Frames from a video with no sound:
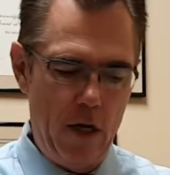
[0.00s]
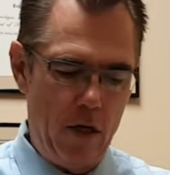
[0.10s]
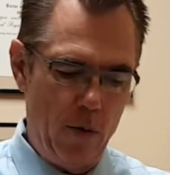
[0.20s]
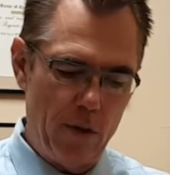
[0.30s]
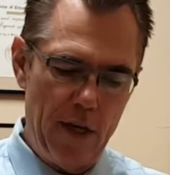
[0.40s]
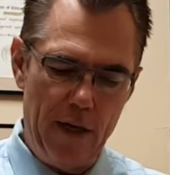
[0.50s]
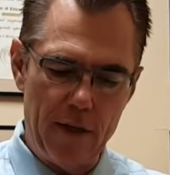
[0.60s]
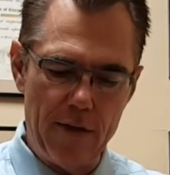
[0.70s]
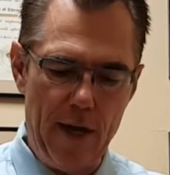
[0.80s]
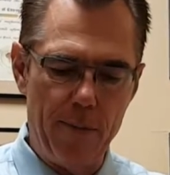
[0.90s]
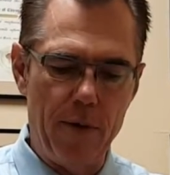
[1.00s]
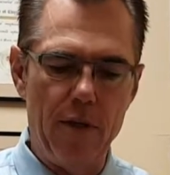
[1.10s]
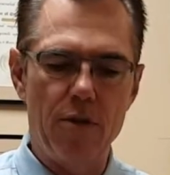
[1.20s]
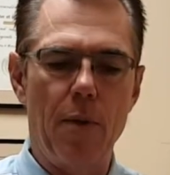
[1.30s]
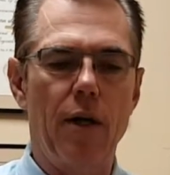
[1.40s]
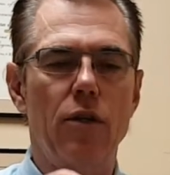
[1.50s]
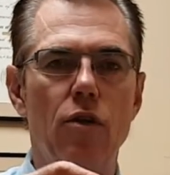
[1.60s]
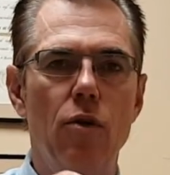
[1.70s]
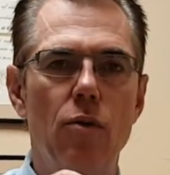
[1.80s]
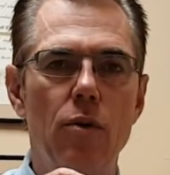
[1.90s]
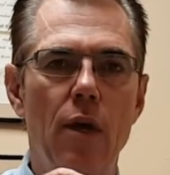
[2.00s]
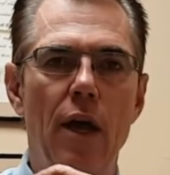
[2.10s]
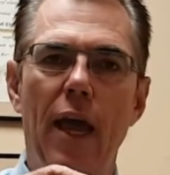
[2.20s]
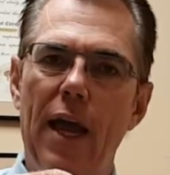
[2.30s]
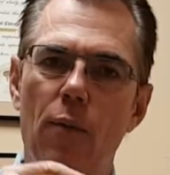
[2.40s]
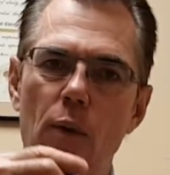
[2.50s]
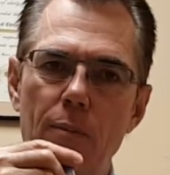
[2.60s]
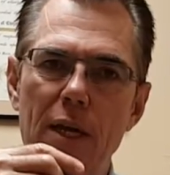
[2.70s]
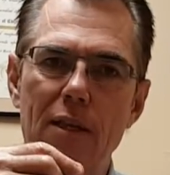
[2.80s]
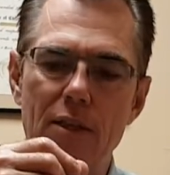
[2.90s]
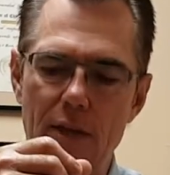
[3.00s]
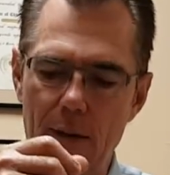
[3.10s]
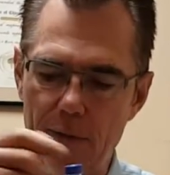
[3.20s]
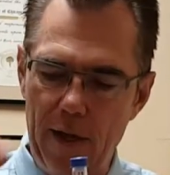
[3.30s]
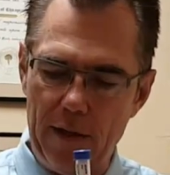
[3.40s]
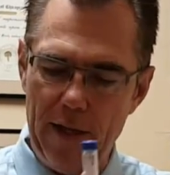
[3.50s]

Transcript: You will take the sample that's marked noon and repeat the same thing.